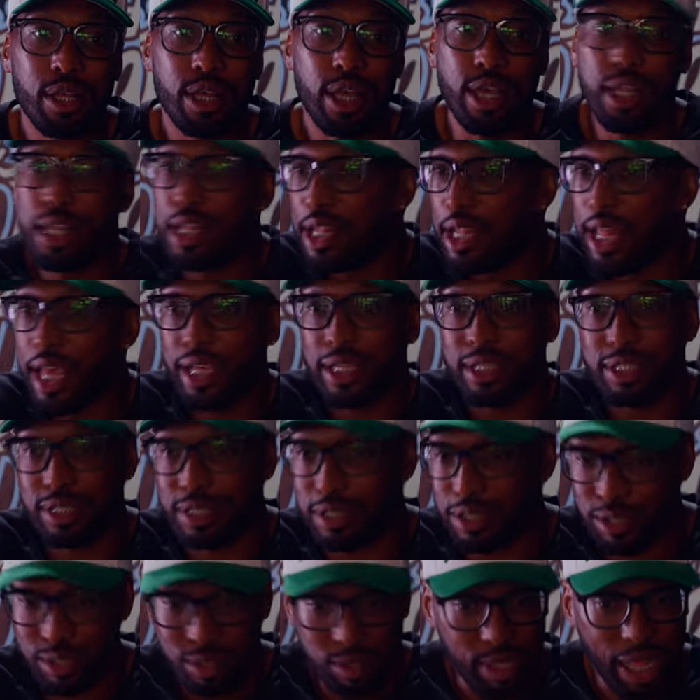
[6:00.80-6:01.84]
In the
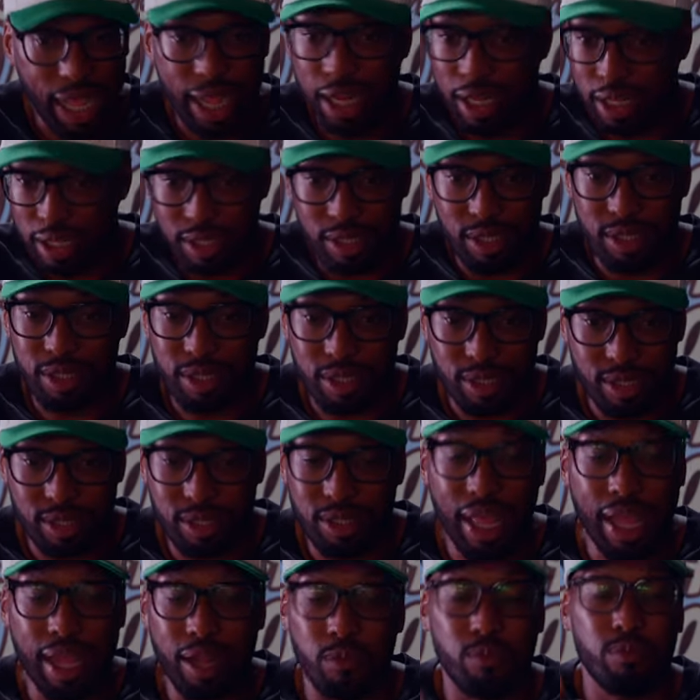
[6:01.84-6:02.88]
next, like,
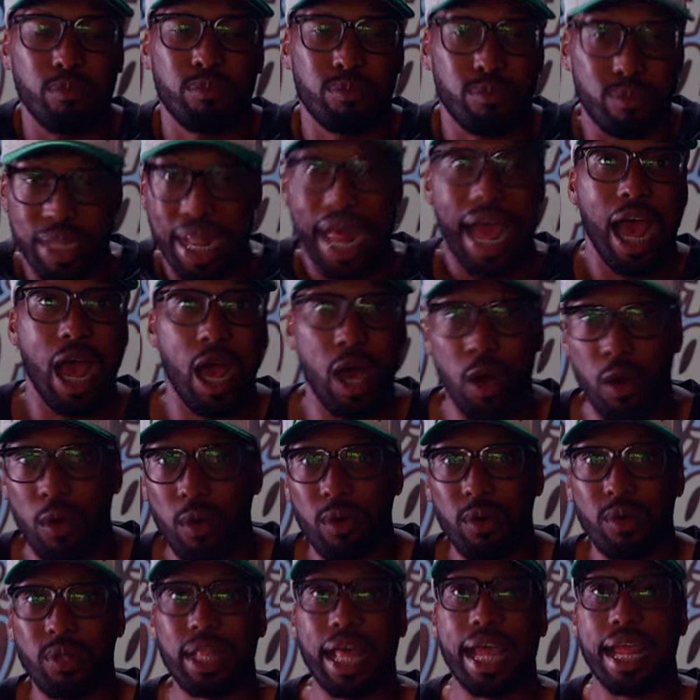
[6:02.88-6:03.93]
like now,
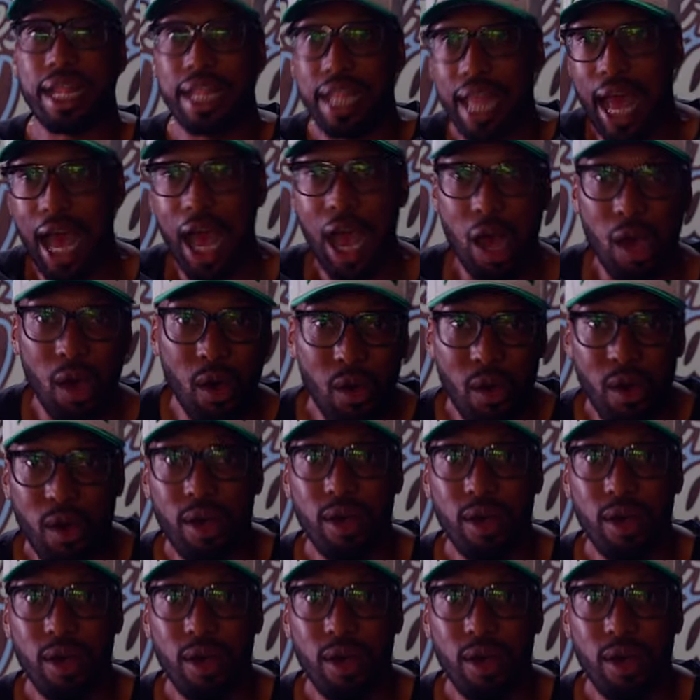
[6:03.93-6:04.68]
like now.